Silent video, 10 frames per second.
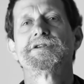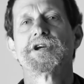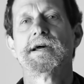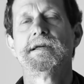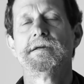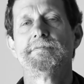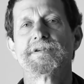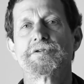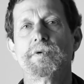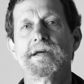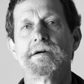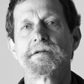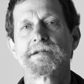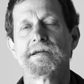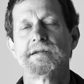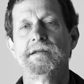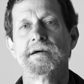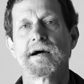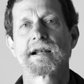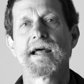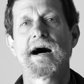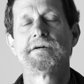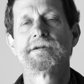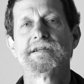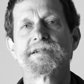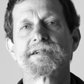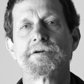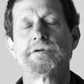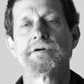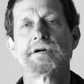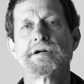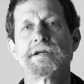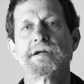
James wielded a cloudy sword.